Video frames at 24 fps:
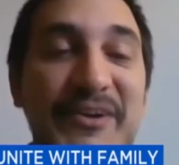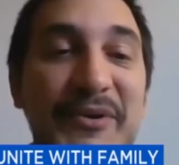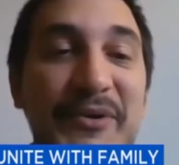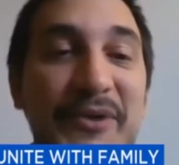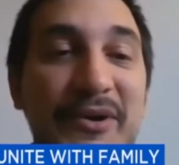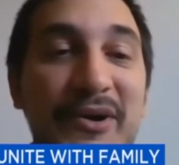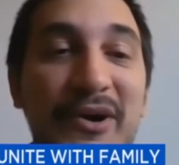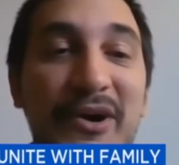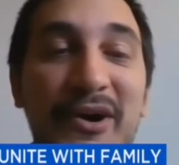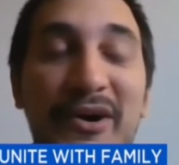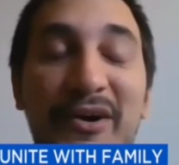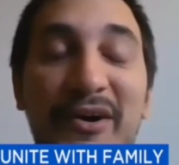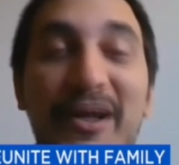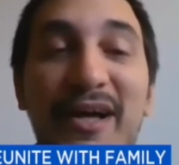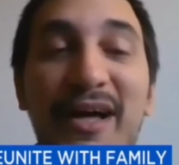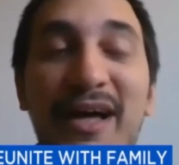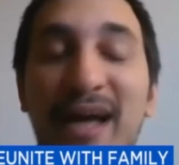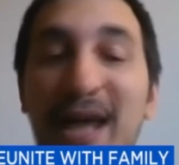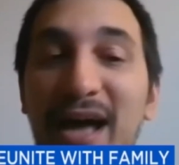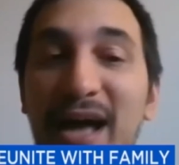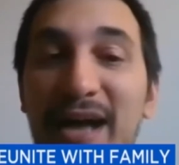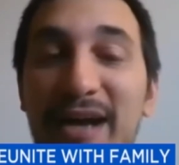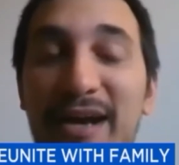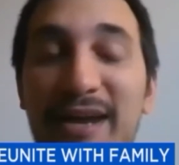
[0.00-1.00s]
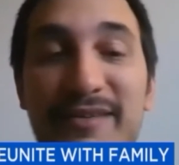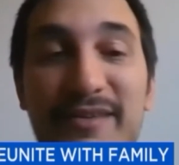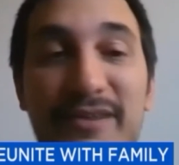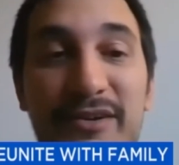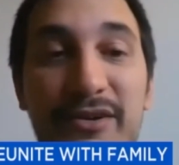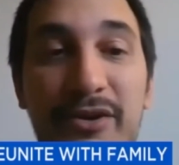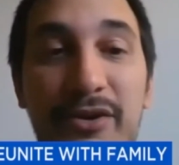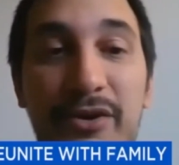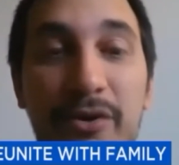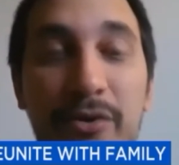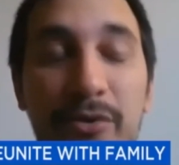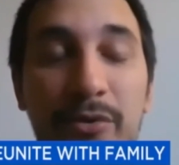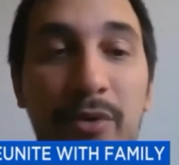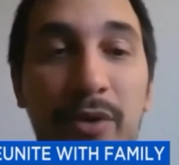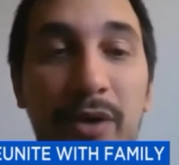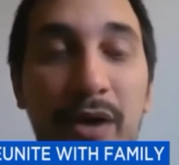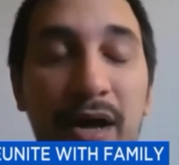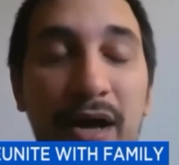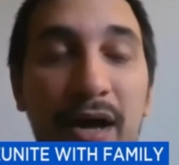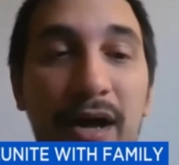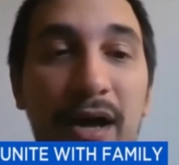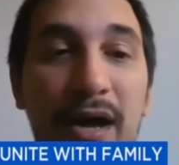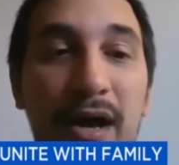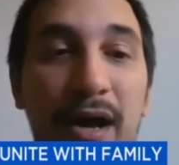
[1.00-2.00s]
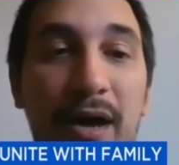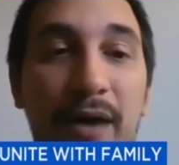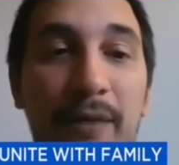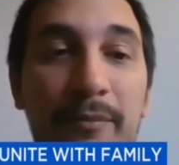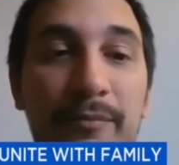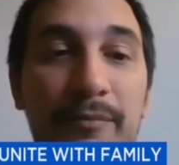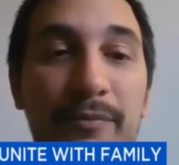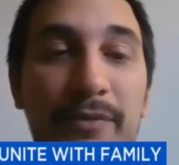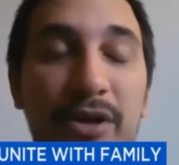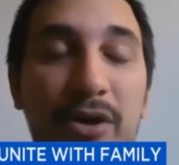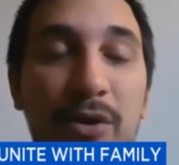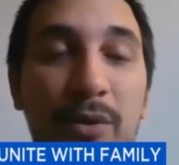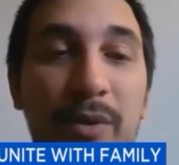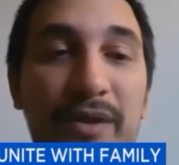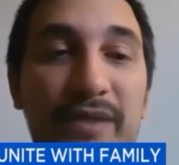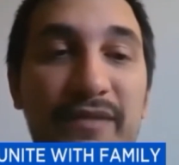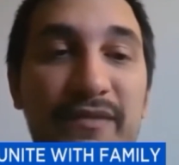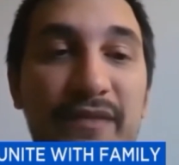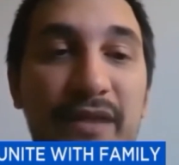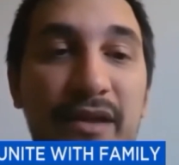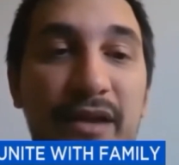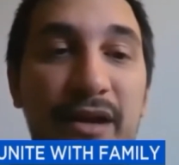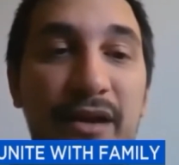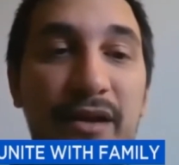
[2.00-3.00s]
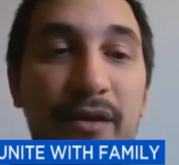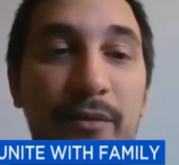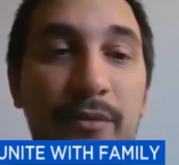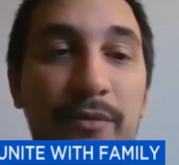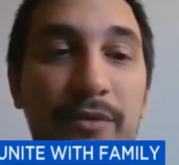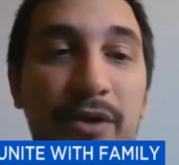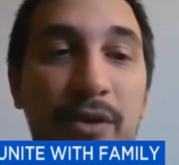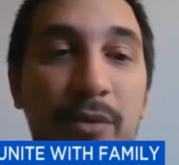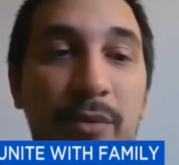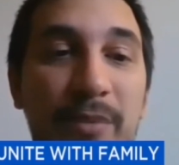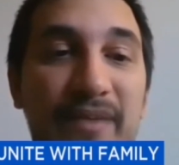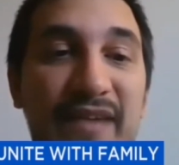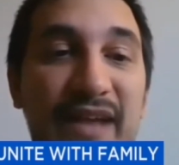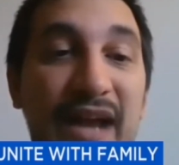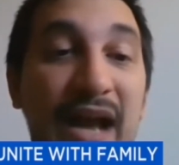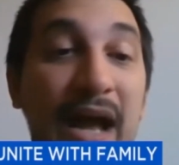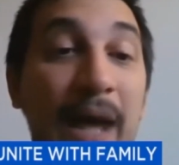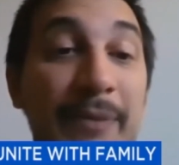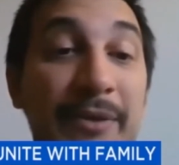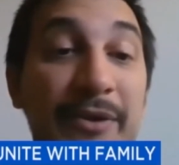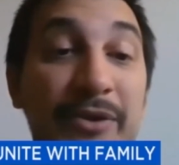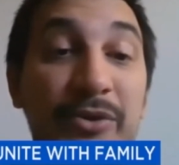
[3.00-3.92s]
old girl and doesn't know um, you know what's gonna you know what's gonna happen to